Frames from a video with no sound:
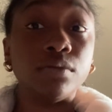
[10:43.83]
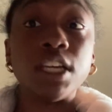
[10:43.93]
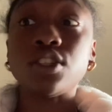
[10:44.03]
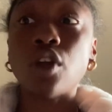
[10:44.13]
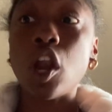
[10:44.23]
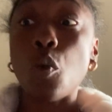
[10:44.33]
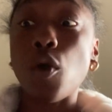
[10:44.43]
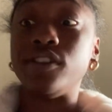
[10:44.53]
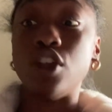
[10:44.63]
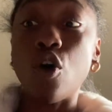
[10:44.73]
It started
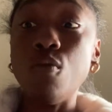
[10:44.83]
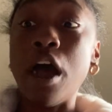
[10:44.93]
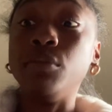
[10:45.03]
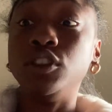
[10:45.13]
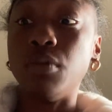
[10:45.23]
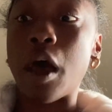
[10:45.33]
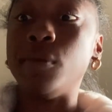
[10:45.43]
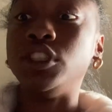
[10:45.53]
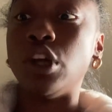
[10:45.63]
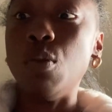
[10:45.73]
with your mama's mama,
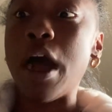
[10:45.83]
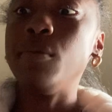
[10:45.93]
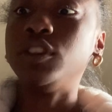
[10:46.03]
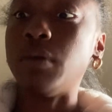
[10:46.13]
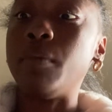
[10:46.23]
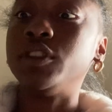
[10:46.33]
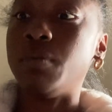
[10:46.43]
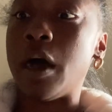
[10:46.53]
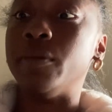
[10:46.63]
your mama's mama's mama,